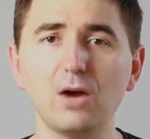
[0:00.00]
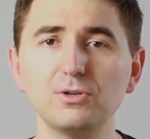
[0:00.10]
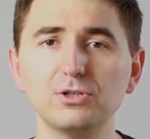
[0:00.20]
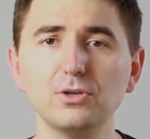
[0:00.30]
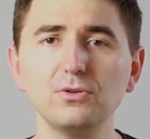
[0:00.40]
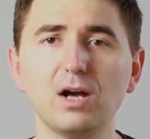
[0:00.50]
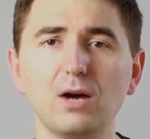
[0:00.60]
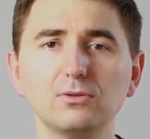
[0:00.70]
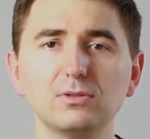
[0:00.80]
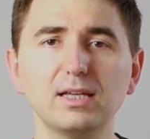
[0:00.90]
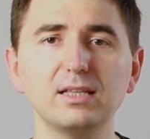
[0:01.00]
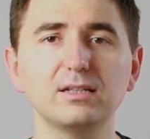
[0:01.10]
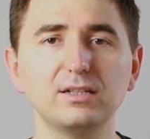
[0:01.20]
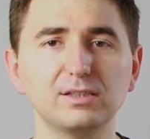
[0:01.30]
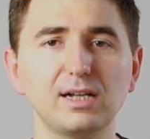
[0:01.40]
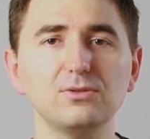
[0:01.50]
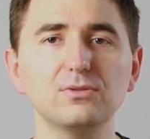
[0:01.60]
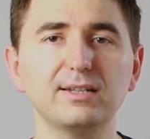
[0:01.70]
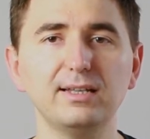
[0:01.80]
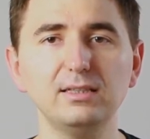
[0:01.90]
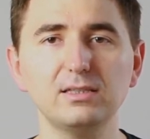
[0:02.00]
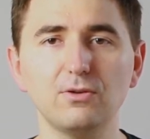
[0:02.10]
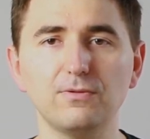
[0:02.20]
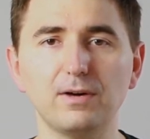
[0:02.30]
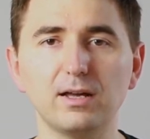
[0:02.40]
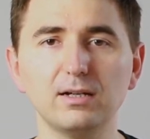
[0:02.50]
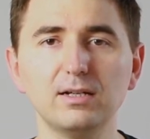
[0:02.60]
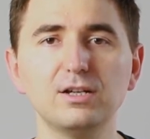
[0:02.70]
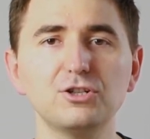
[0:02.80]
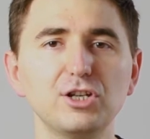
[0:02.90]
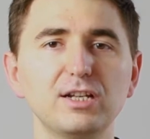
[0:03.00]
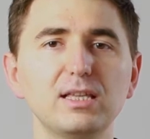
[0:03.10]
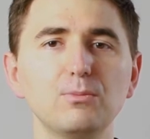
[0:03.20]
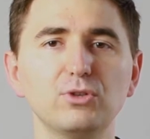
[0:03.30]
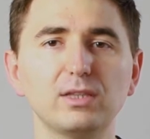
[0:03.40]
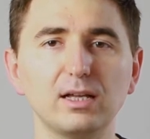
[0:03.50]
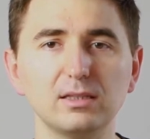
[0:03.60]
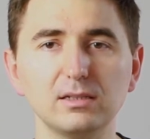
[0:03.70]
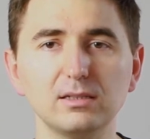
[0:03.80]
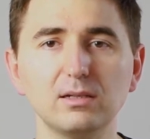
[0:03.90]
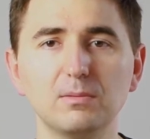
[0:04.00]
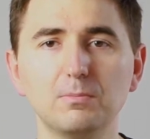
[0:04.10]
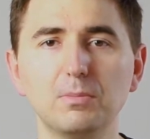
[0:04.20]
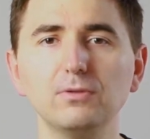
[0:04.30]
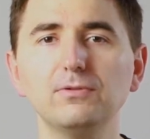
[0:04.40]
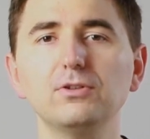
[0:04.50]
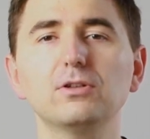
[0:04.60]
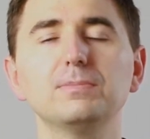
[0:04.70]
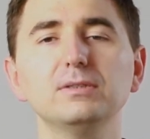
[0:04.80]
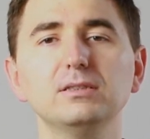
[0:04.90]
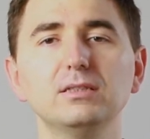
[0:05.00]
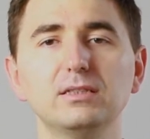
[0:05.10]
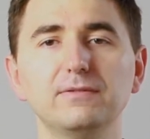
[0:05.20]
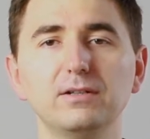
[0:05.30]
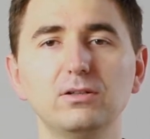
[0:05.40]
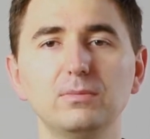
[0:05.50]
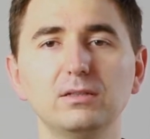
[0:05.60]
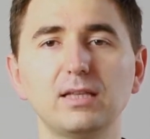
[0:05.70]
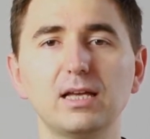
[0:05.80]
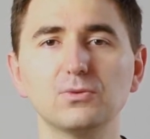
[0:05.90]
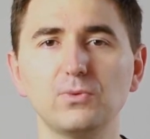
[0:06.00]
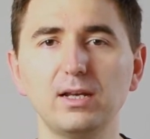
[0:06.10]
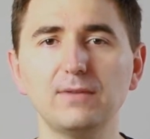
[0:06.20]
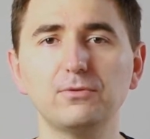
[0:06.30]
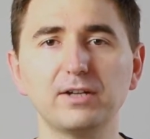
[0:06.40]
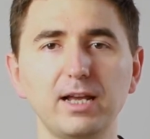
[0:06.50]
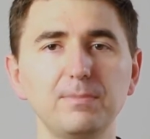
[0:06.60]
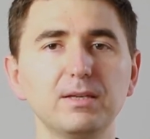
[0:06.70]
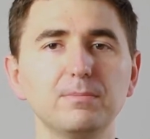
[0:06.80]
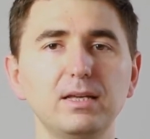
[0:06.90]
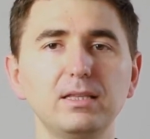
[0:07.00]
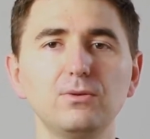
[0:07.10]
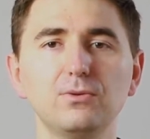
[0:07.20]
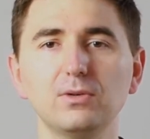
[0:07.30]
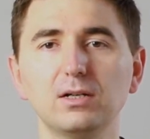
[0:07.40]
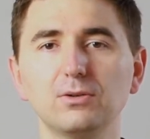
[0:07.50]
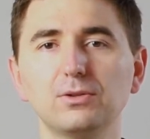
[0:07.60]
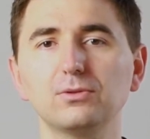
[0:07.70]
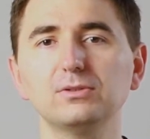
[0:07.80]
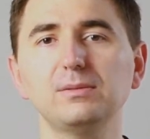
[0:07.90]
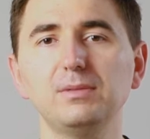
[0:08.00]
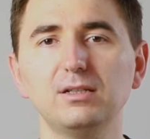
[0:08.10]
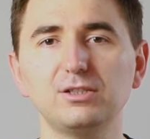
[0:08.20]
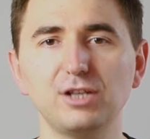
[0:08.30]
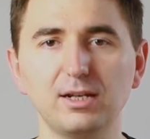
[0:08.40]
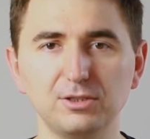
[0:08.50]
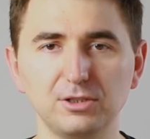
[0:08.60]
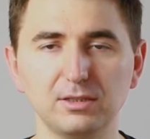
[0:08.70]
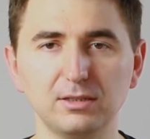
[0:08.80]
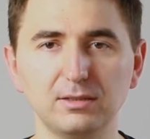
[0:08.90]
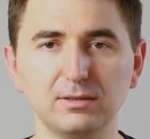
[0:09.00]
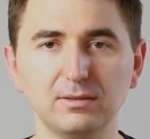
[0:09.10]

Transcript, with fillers: I will show you how to take the results you created so far, share them with others, both for your personal development as well for helping many who go through similar challenges.